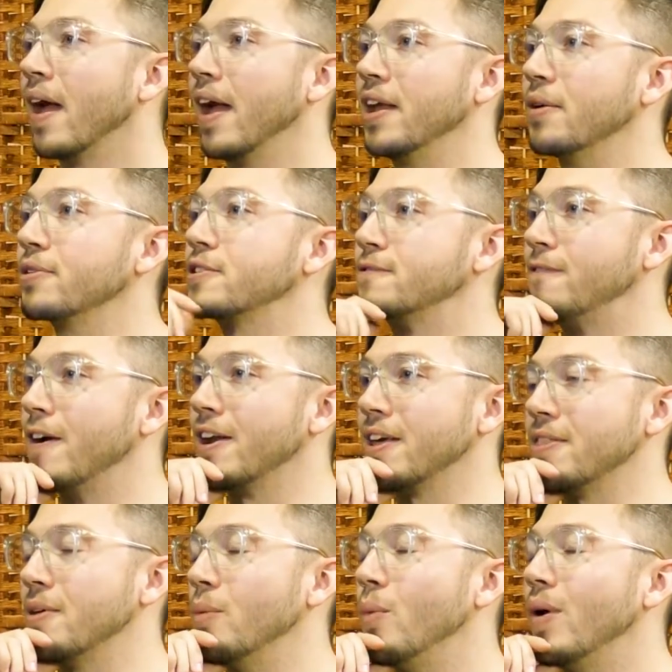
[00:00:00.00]
And you know what's funny?
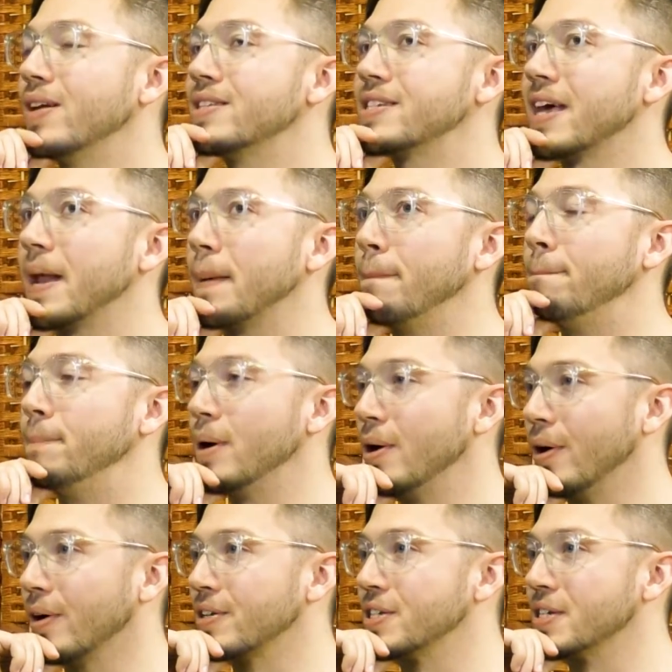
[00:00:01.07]
The ones that I
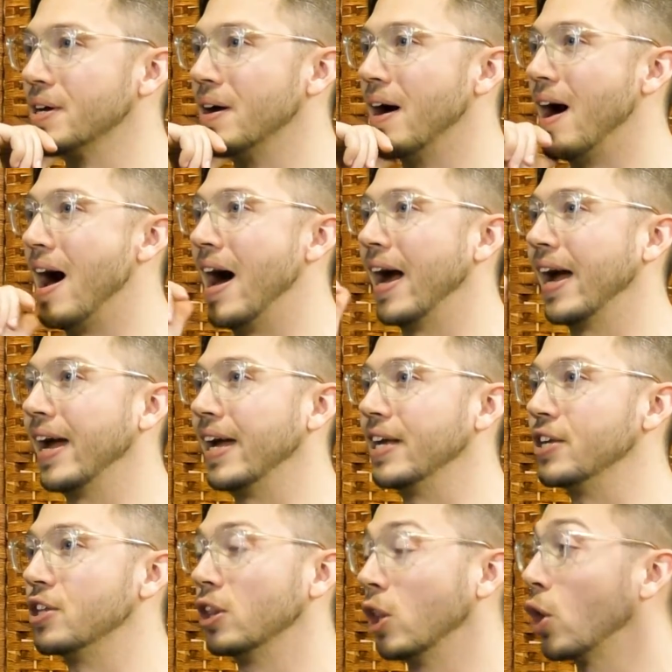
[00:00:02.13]
booked, I
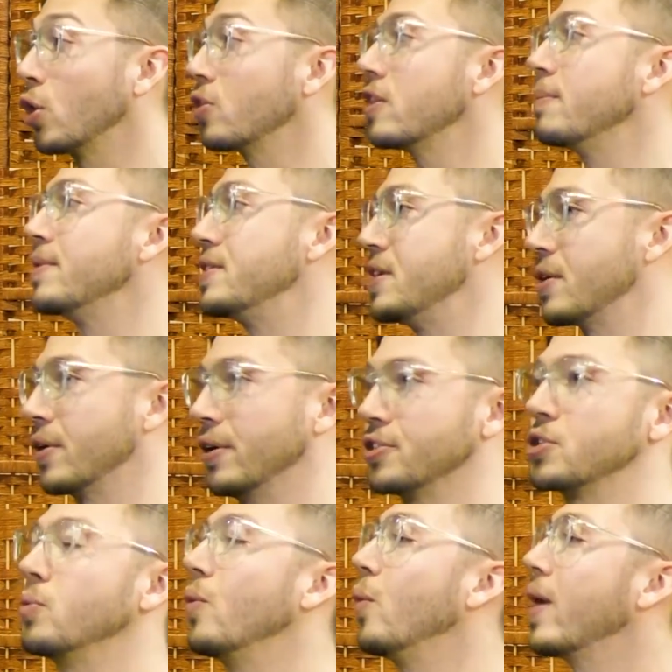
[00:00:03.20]
learned the material. So
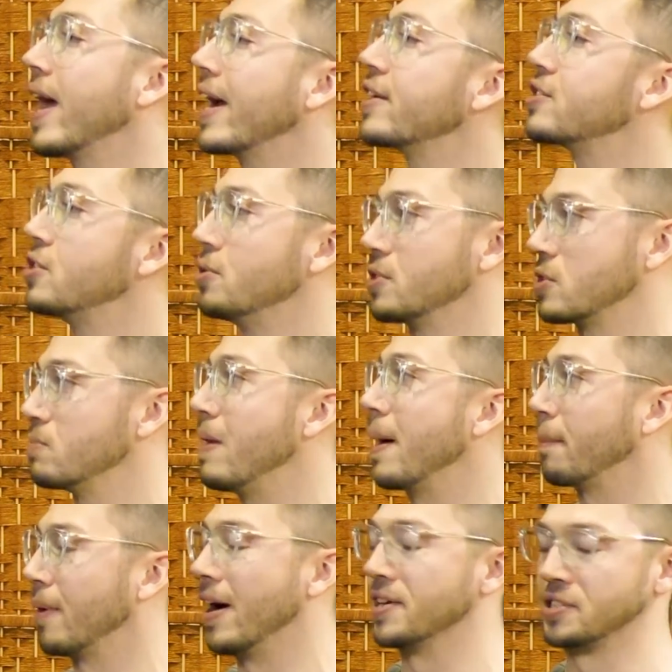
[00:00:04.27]
what I used to do, this is my
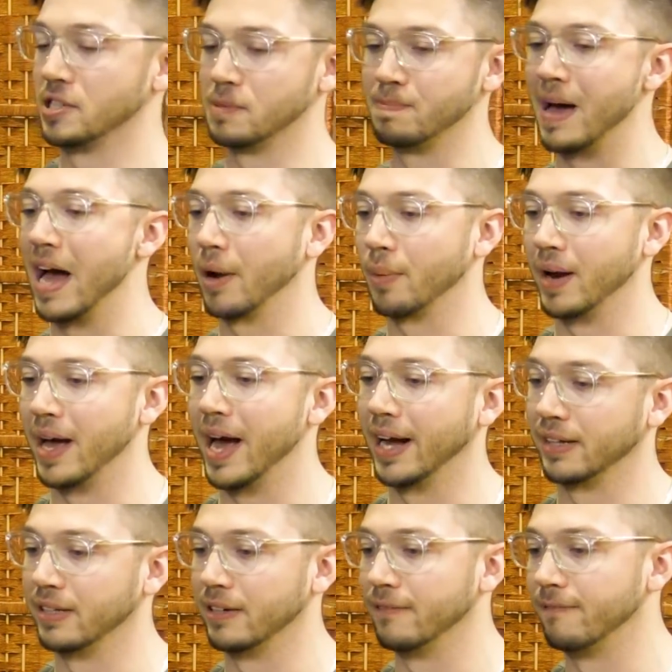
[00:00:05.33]
process back when I
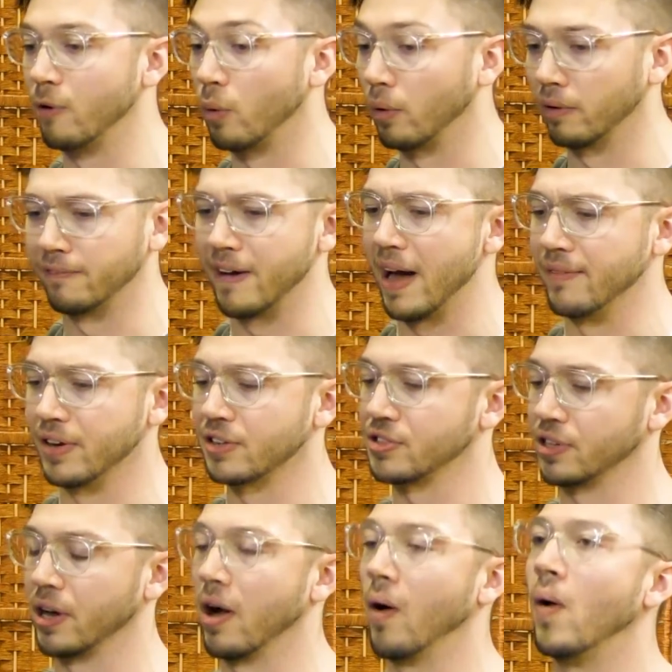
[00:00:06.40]
acted 4 or 5 years
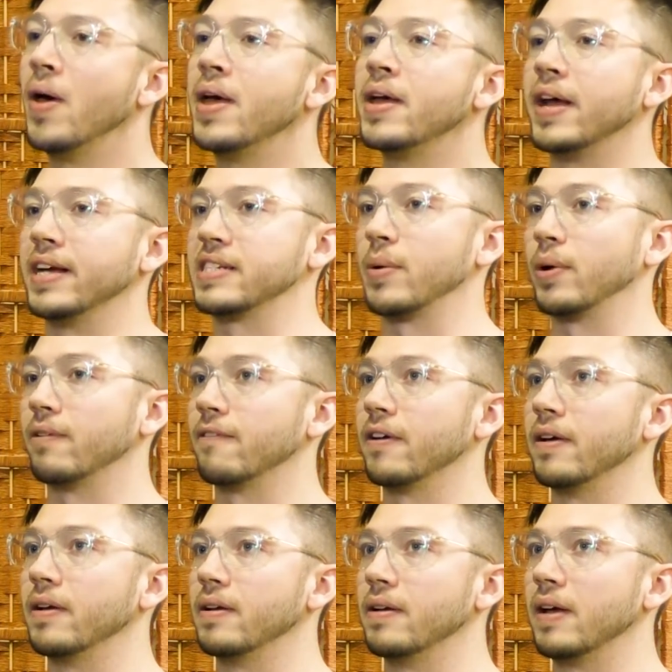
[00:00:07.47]
ago, is
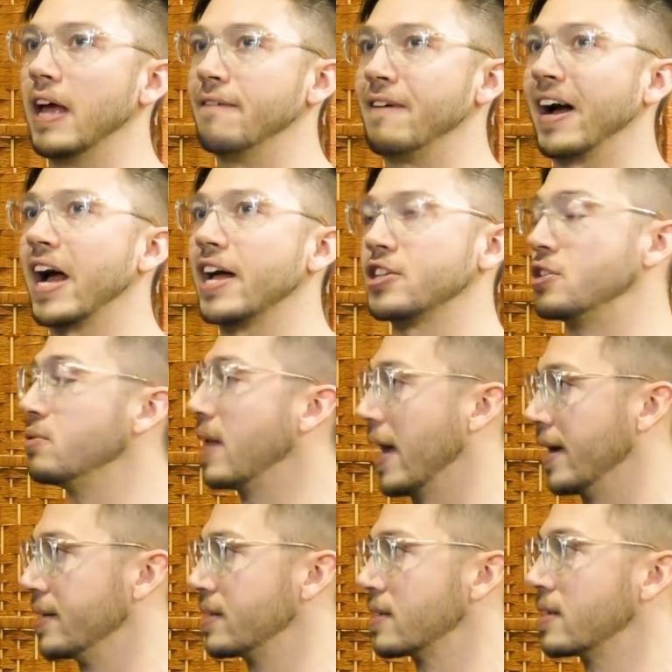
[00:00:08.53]
if I got 2
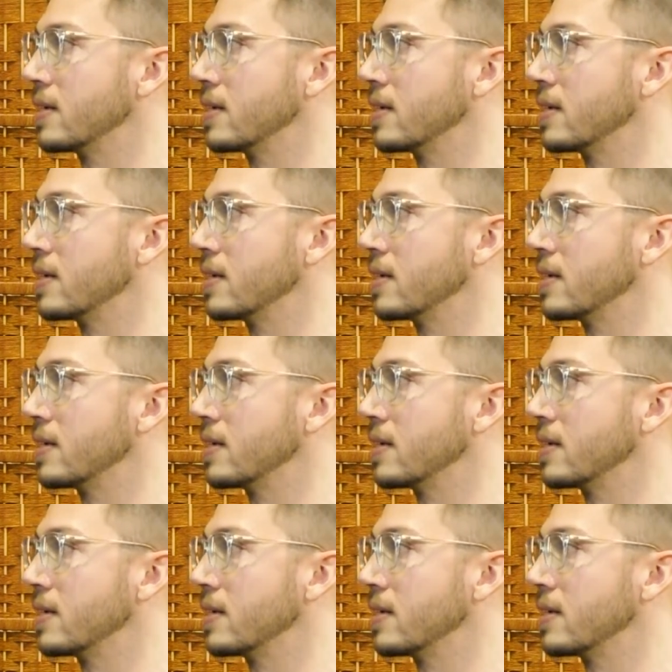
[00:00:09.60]
days